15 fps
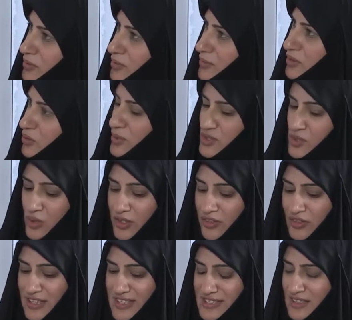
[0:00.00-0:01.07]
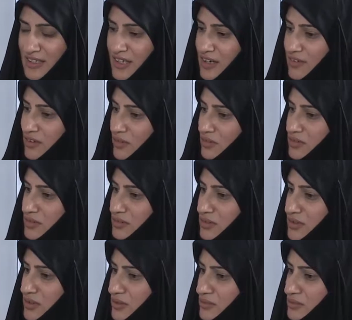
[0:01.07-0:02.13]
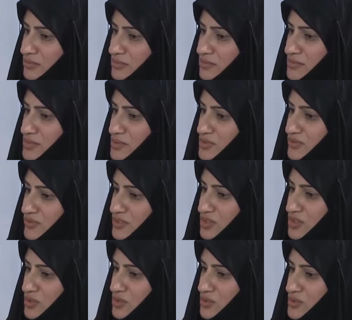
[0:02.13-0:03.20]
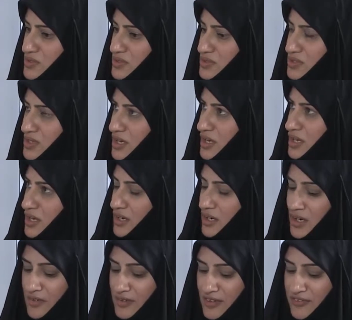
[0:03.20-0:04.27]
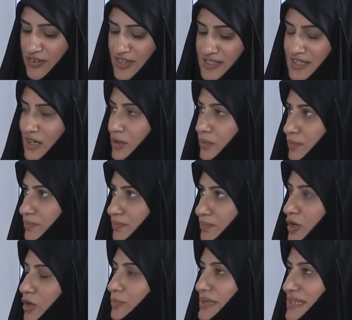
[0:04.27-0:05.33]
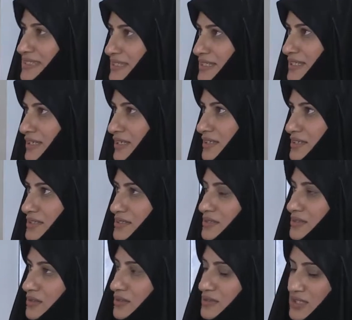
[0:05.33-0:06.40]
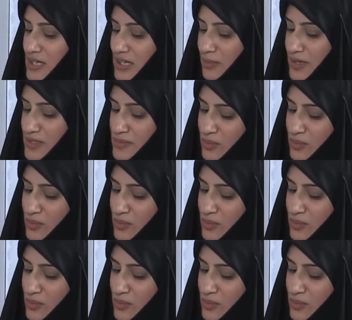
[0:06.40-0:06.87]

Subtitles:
I mean, you're always hearing on, sort of the news and current affairs how obesity is, taking place.